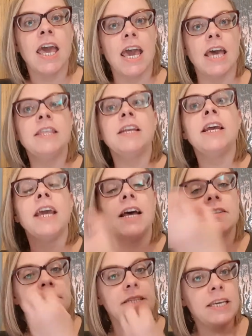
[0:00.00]
And then I
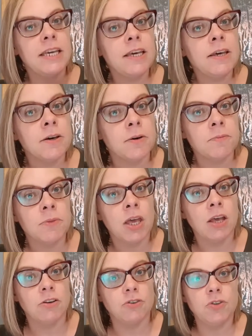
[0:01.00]
asked him
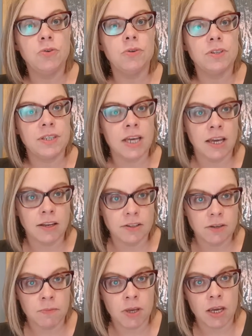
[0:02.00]
to say it
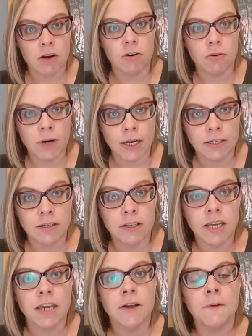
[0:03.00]
to me
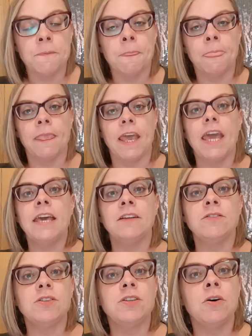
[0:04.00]
correctly.
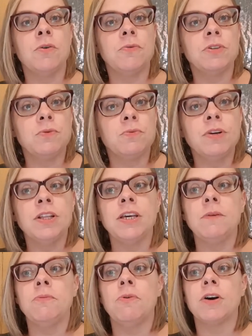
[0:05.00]
And so what's really
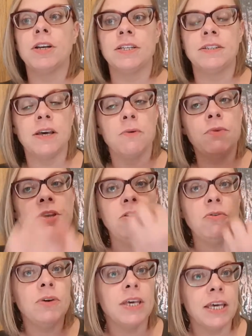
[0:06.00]
important is that when
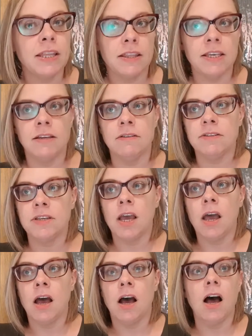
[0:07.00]
you get these
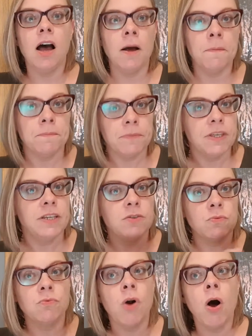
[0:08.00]

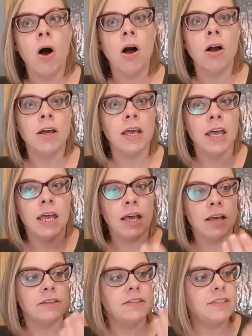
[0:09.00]
wrong
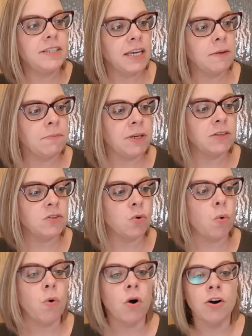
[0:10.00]
statements,
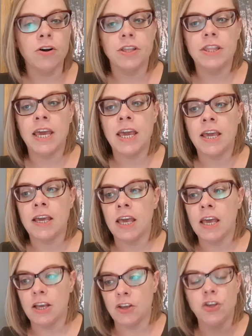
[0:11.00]
or they
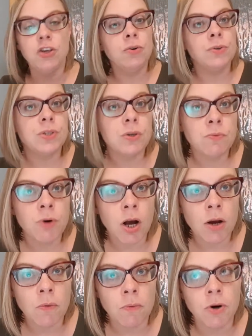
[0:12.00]
use a
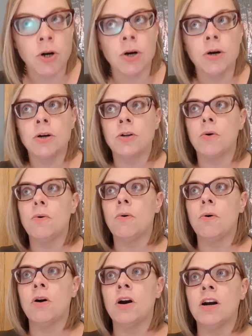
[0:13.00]
wrong word,
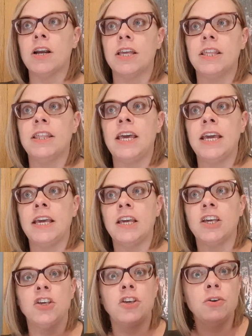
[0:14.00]
or they
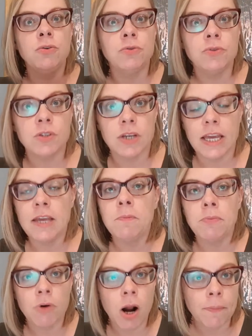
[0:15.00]
use
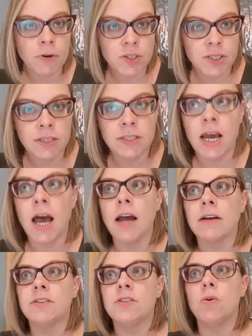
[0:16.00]
improper
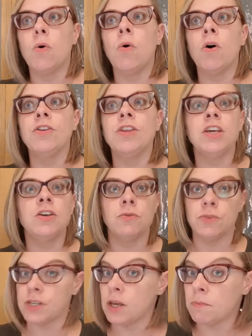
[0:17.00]
syntax, or they
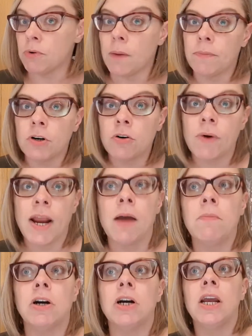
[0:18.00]
use improper
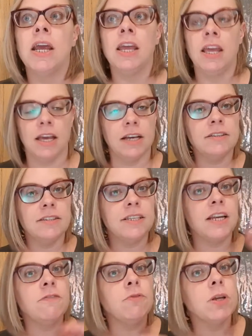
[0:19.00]
grammar,
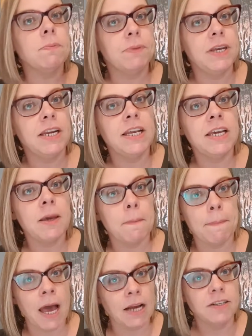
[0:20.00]
instead of repeating
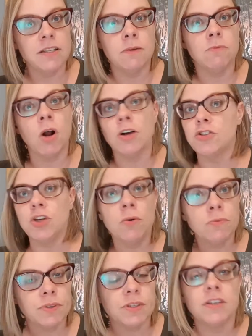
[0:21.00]
it back to them wrong,
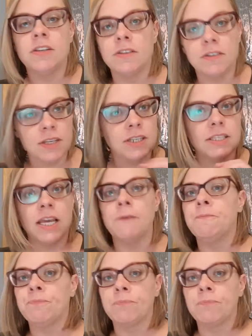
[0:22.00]
instead of saying,